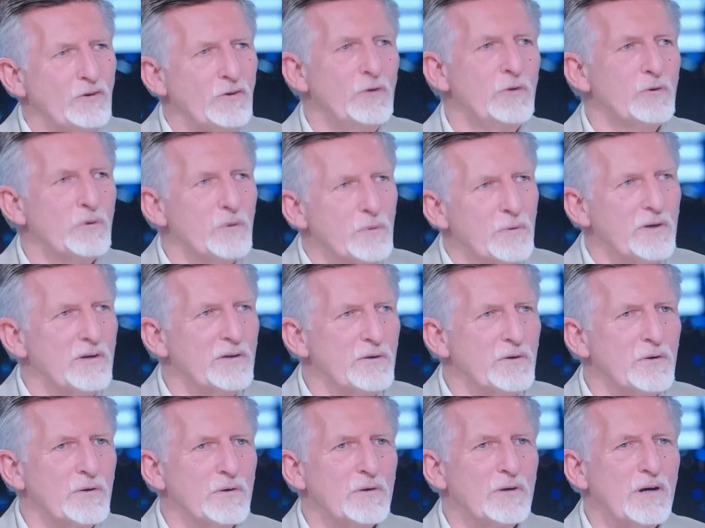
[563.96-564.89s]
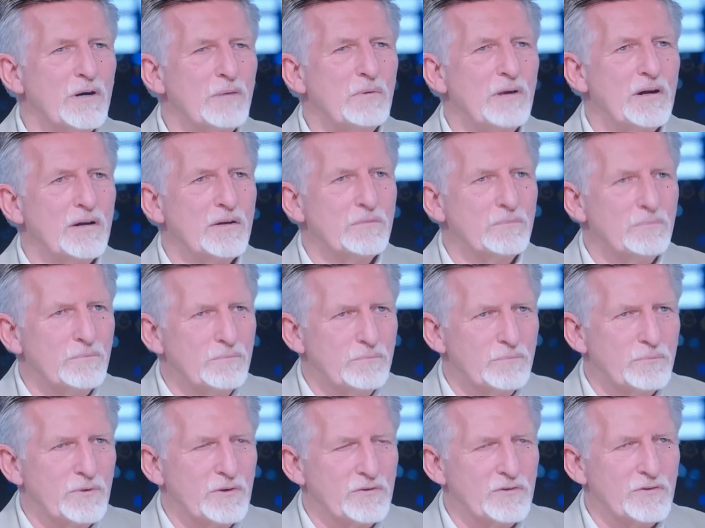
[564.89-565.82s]
critical about
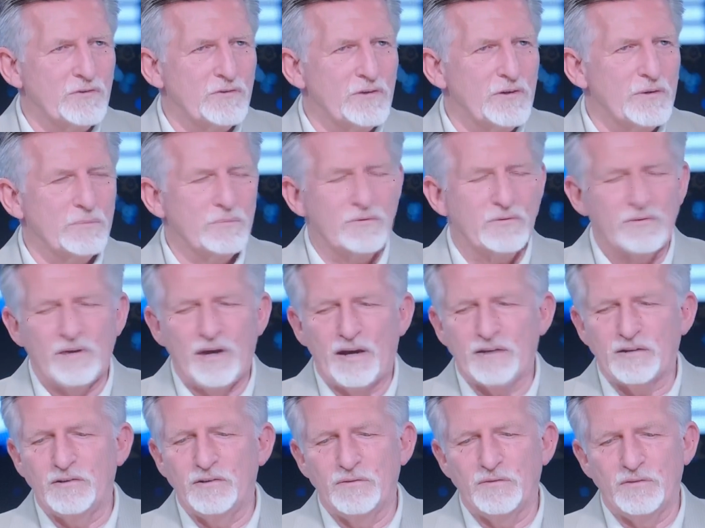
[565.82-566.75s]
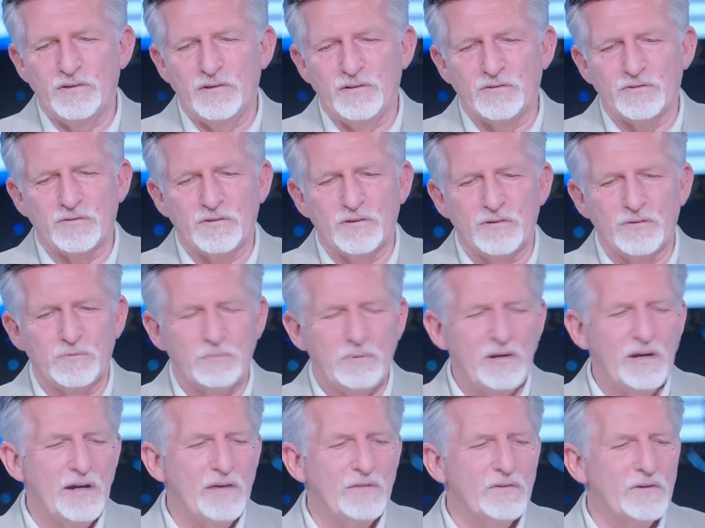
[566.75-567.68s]
President Trump's activities and his
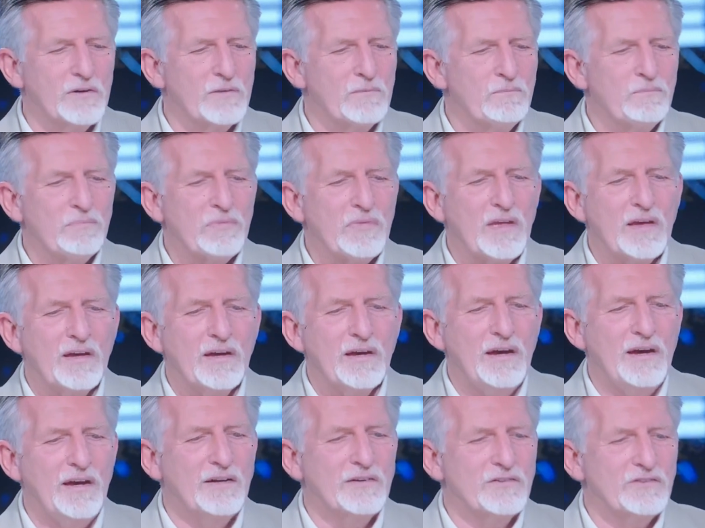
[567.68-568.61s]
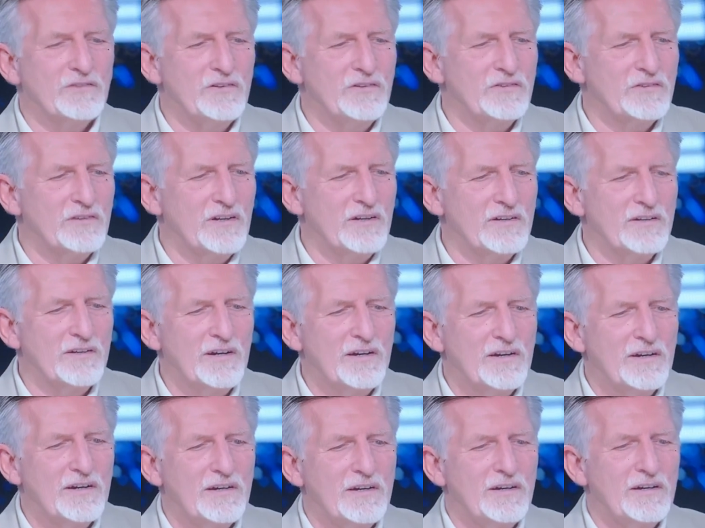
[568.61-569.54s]
behavior, and she said,
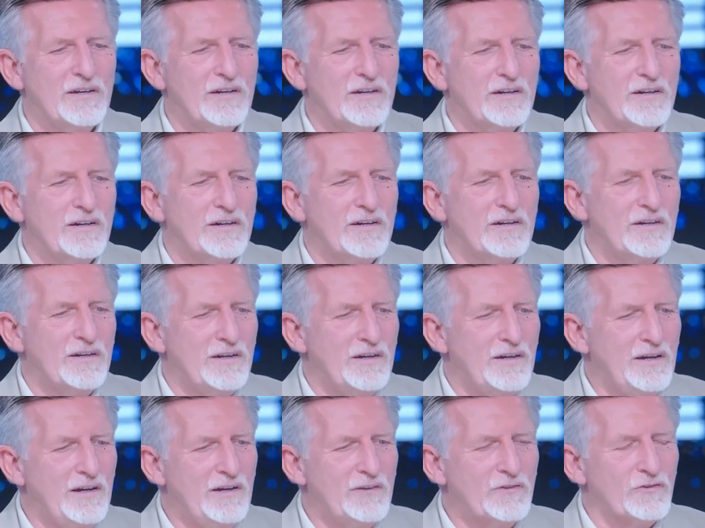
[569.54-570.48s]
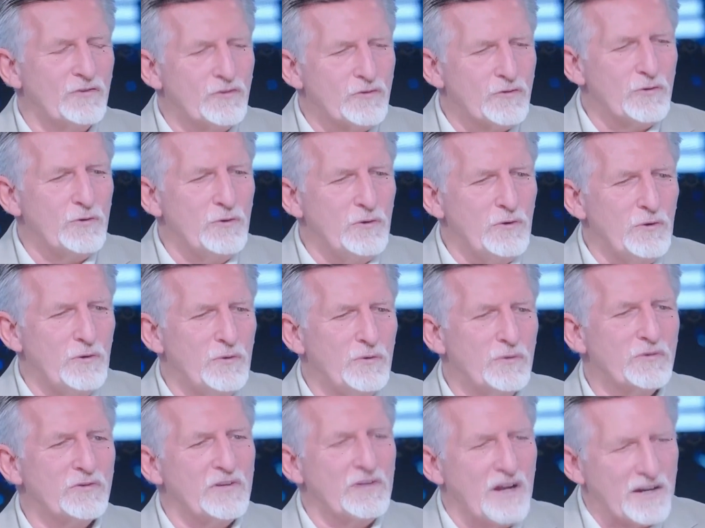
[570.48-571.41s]
"It's true
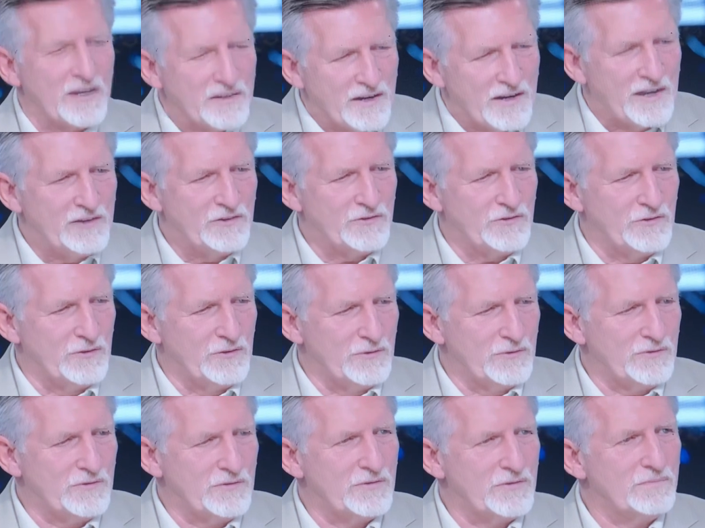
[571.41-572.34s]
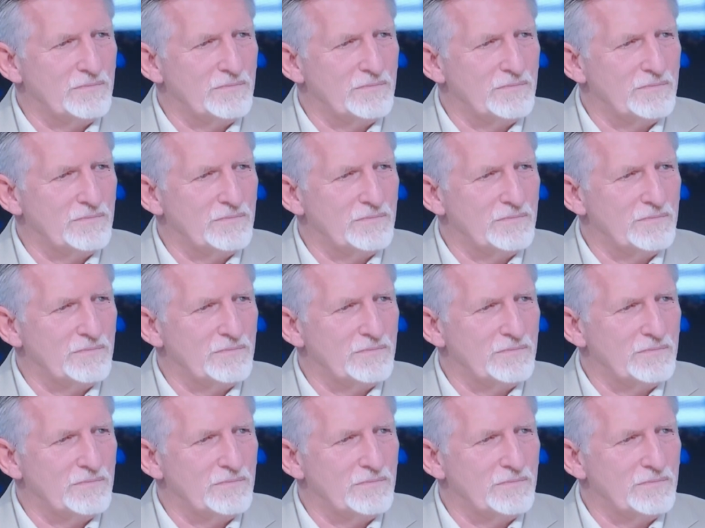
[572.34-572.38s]
news, not nice news."